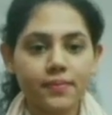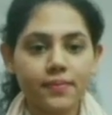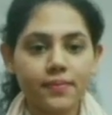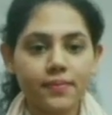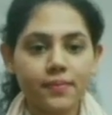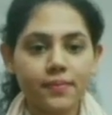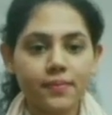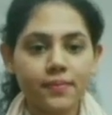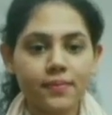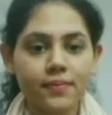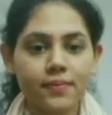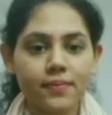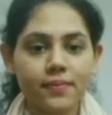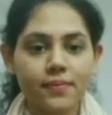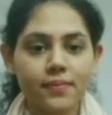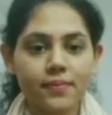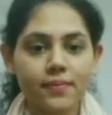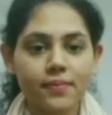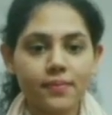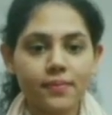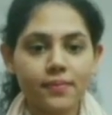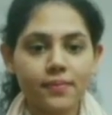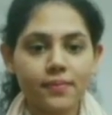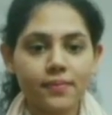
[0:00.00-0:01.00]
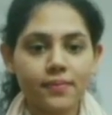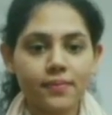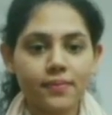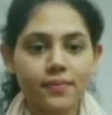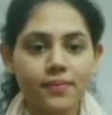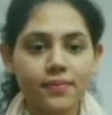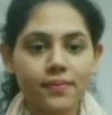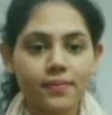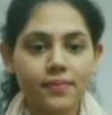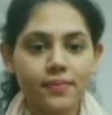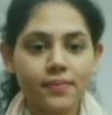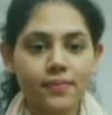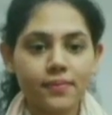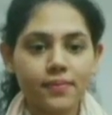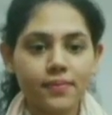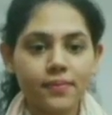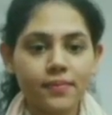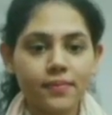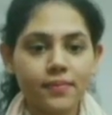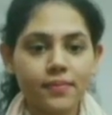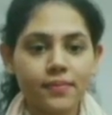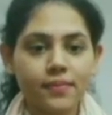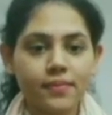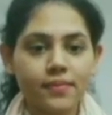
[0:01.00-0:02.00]

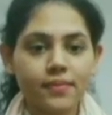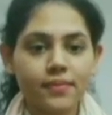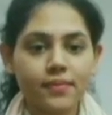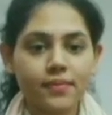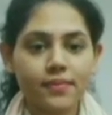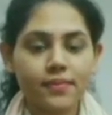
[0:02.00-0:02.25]
[no speech]